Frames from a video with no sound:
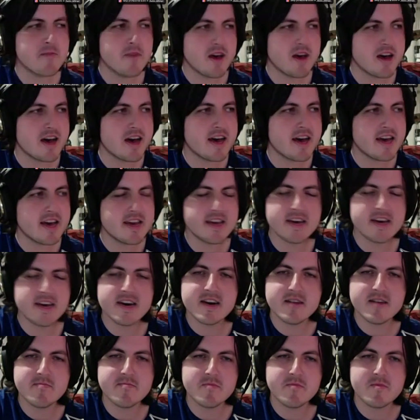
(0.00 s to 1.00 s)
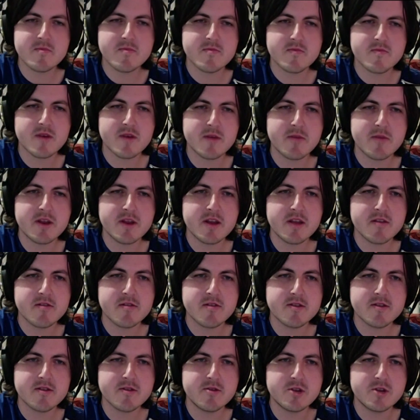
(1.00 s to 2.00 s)
I'm
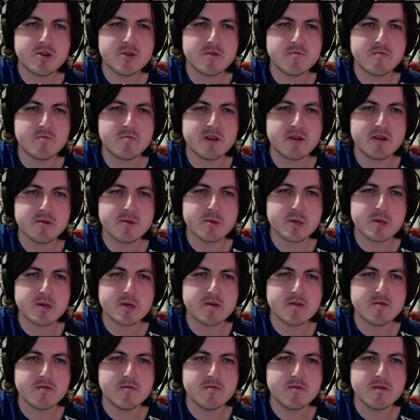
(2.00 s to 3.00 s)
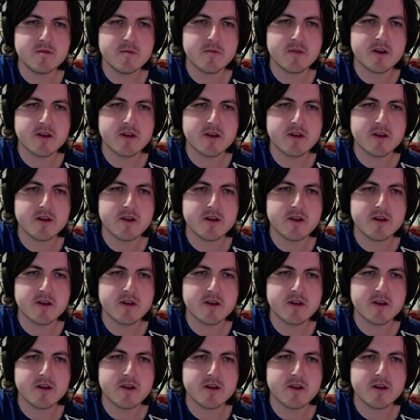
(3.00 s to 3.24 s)
another YouTube Beatles dude among